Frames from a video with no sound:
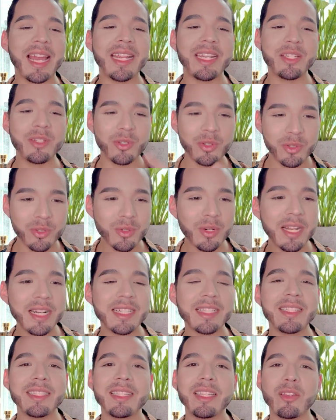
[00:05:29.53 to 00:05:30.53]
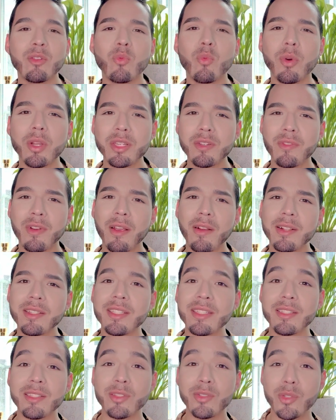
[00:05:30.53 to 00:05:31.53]
I do try to see which
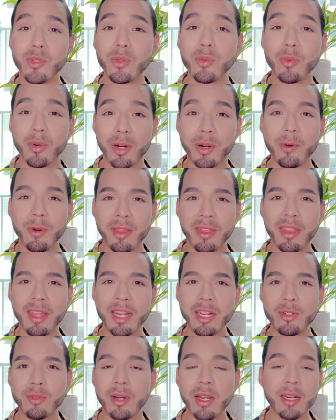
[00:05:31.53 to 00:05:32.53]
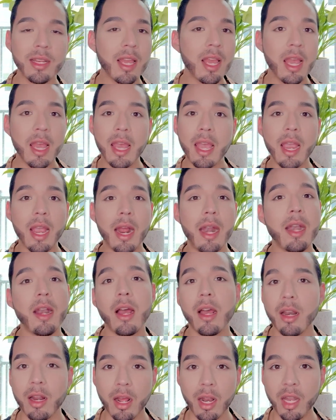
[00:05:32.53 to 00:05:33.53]
fragrances do work with that trick, and
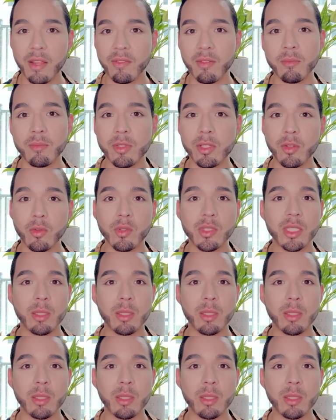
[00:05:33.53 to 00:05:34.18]
not all of them do.